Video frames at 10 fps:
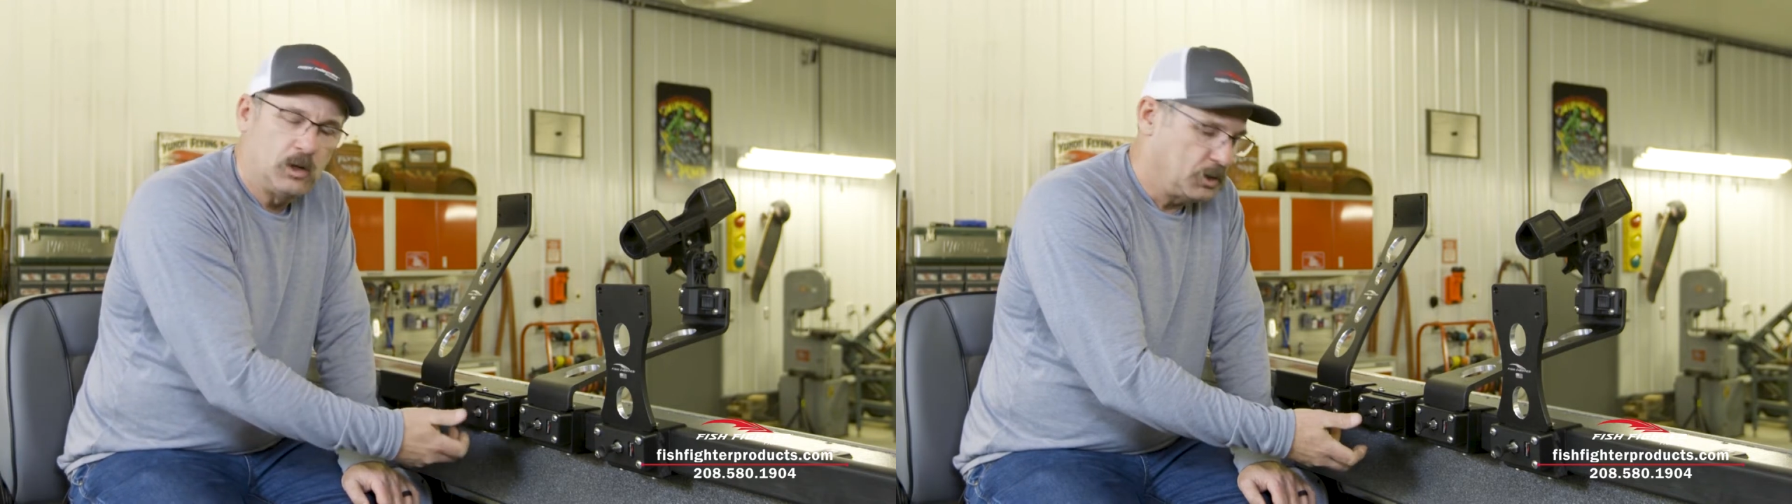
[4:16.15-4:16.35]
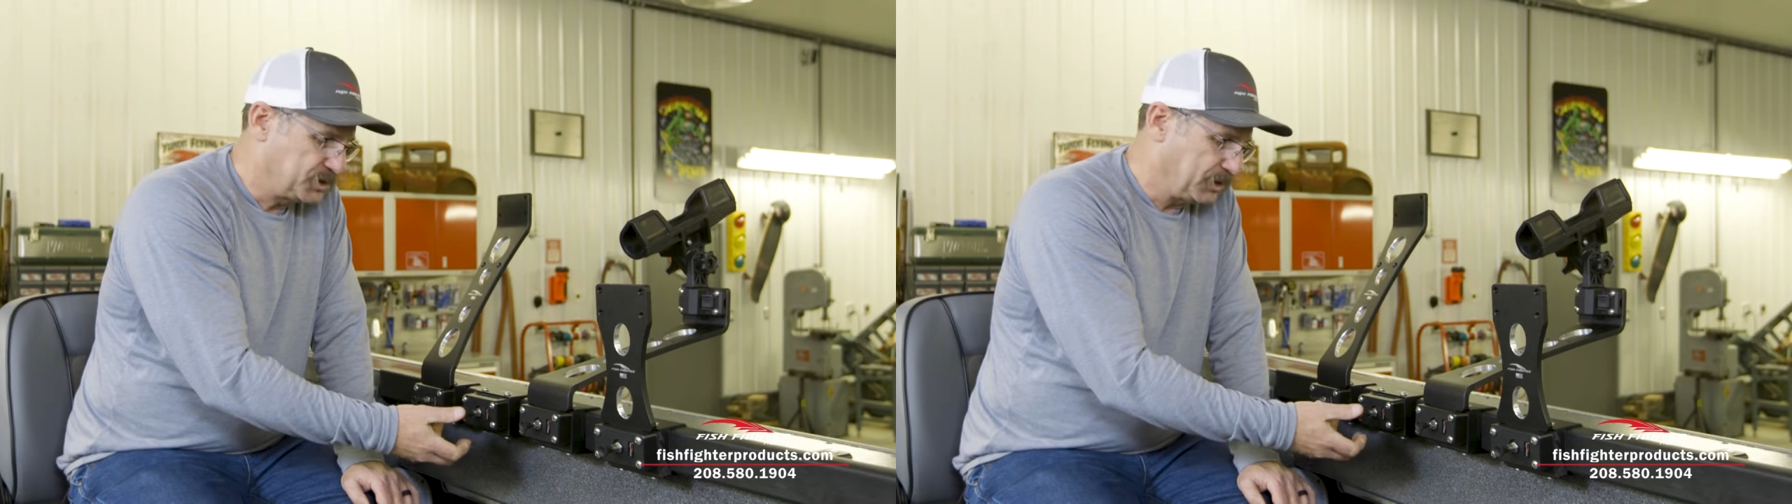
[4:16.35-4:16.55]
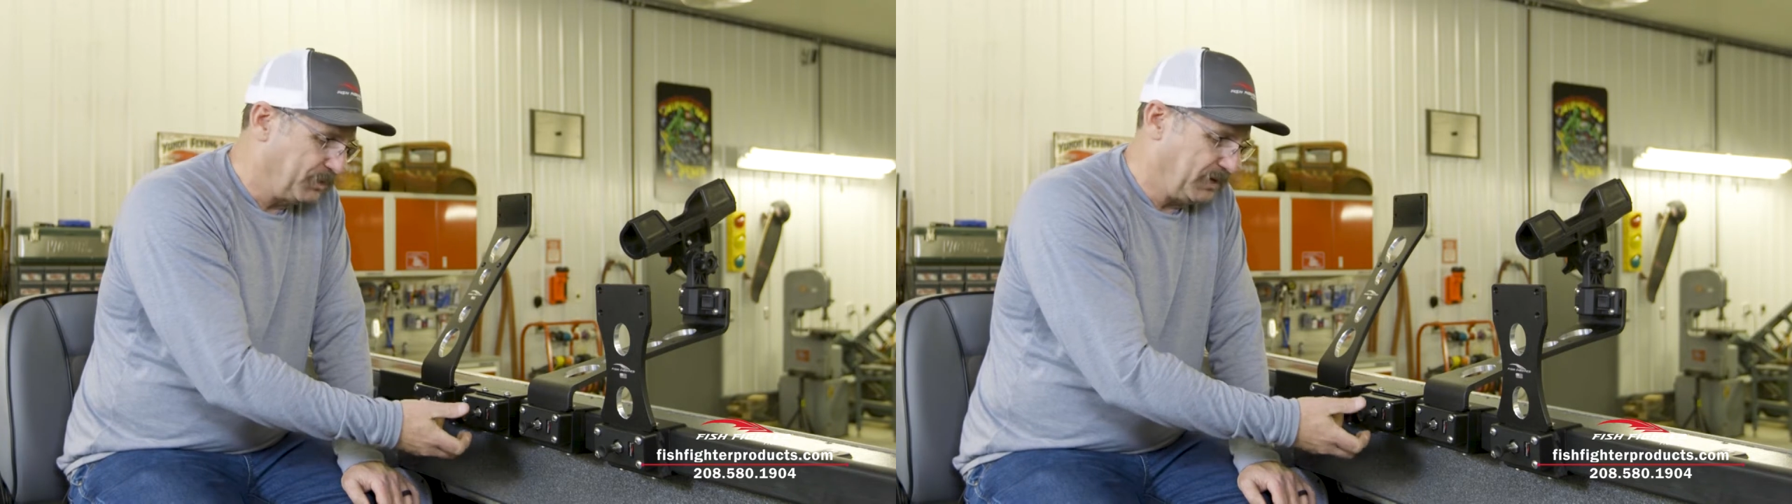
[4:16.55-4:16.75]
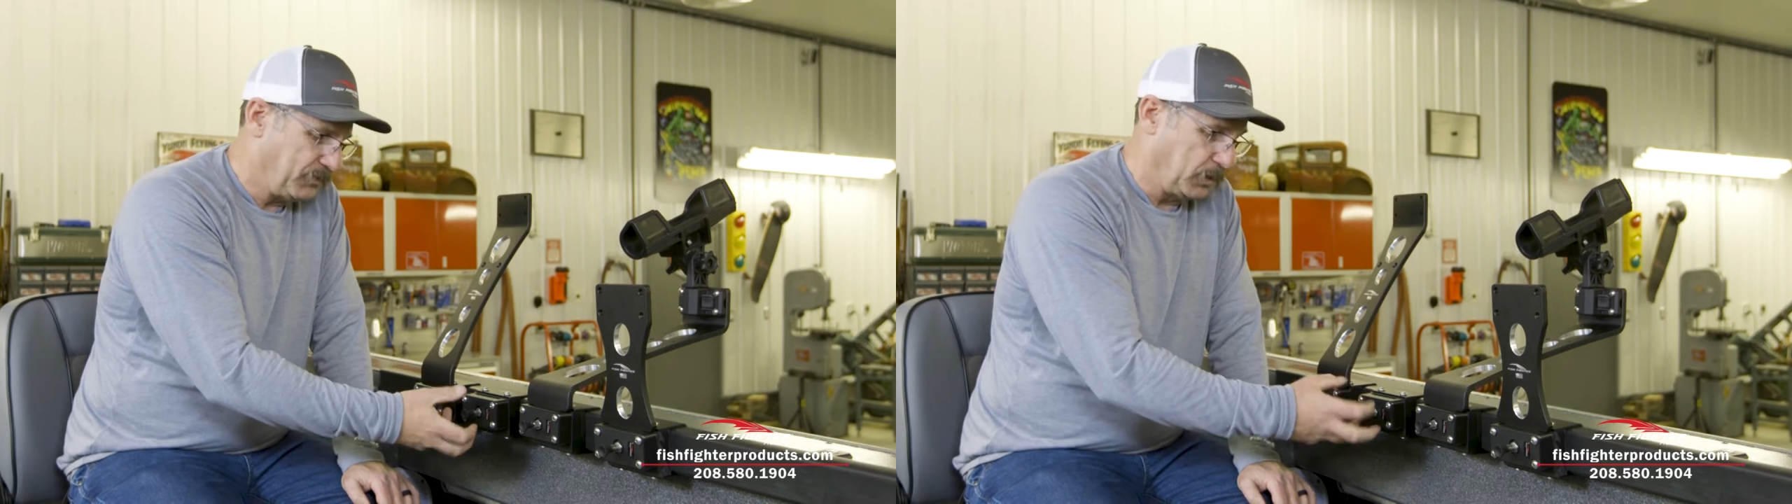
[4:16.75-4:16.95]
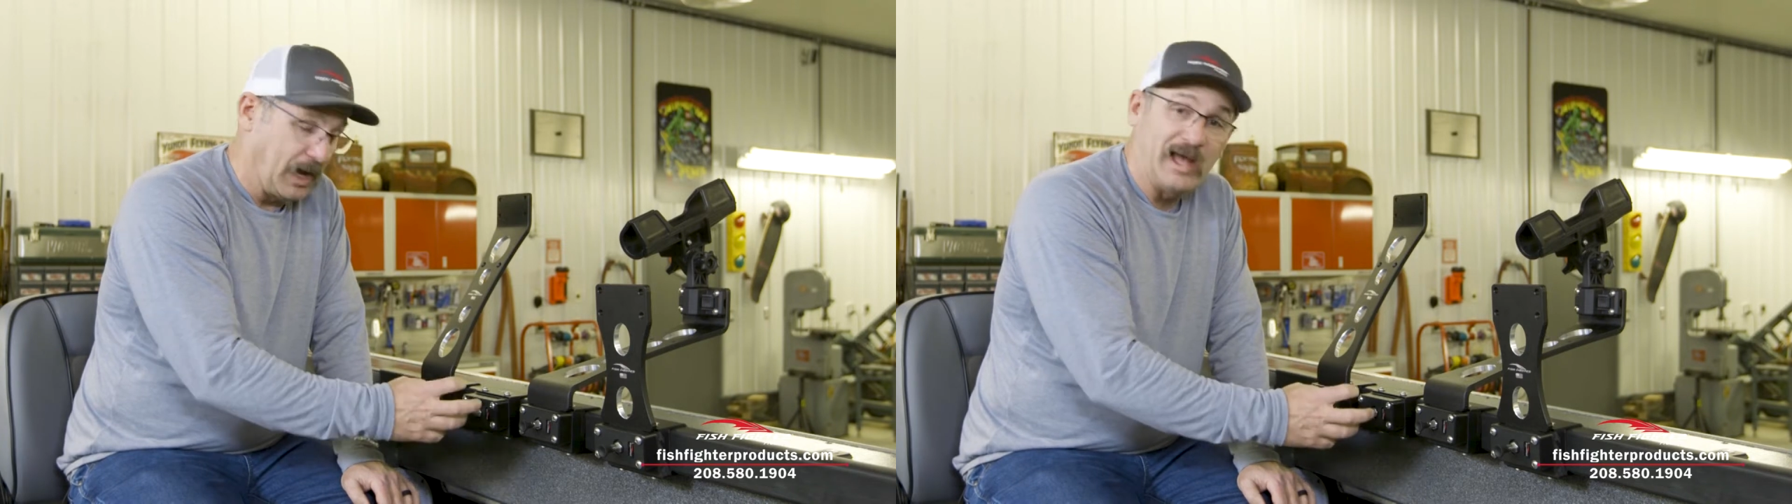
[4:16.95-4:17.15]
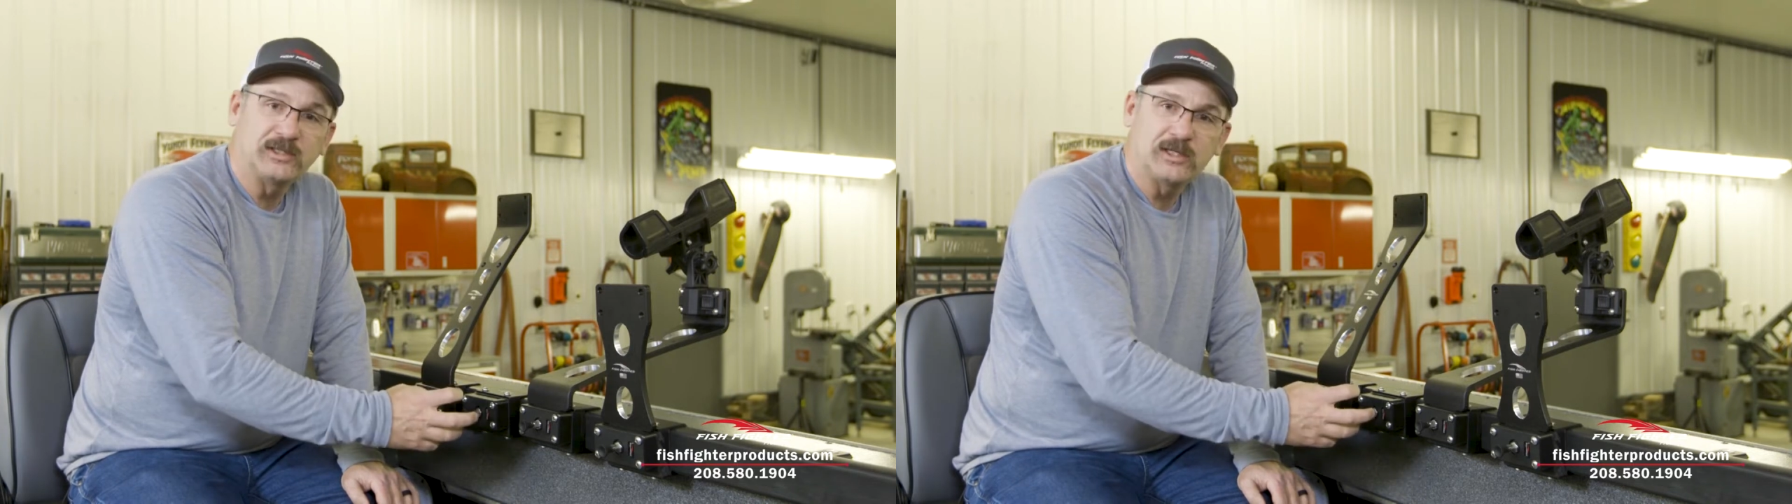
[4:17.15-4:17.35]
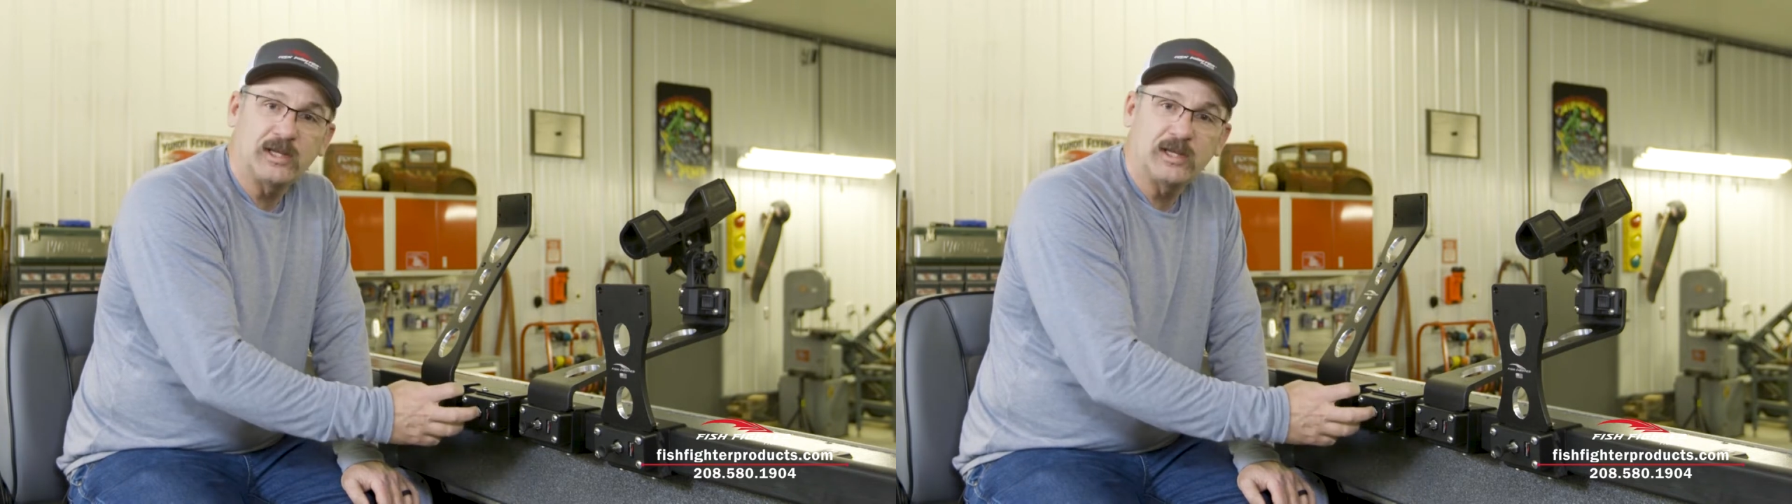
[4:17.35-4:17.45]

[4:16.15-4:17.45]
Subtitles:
or somebody forgot to